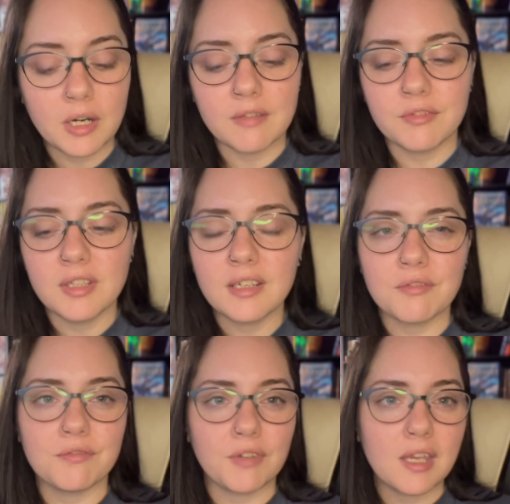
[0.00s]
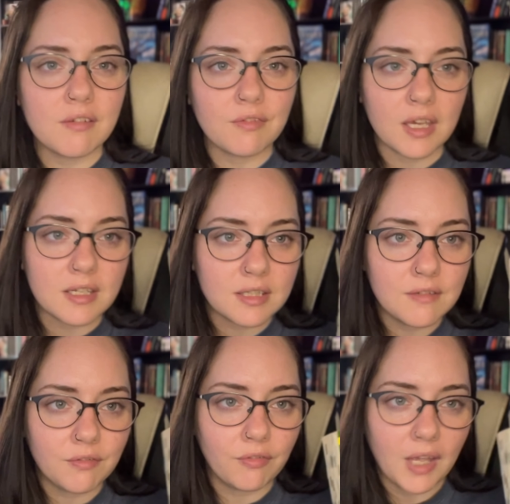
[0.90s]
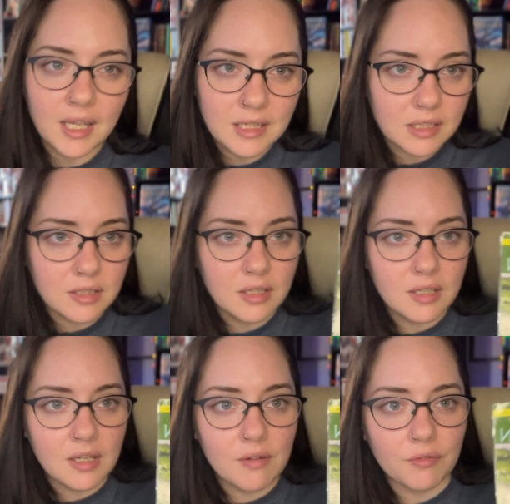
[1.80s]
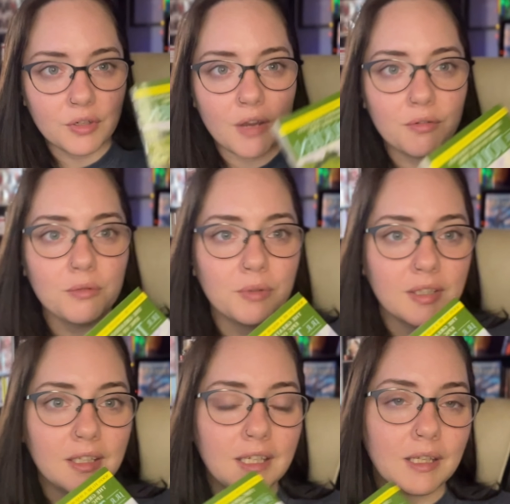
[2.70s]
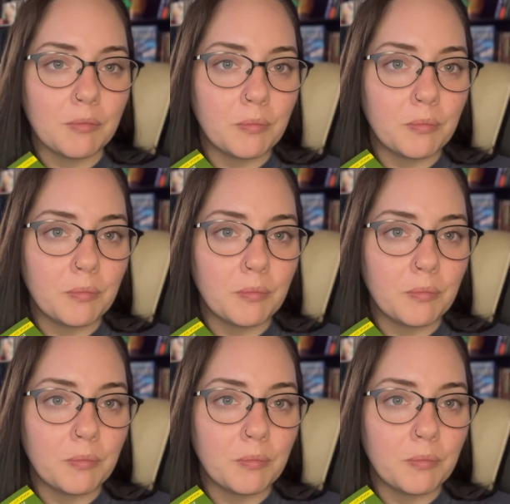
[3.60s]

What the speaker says: I feel like a fake fantasy fan for never really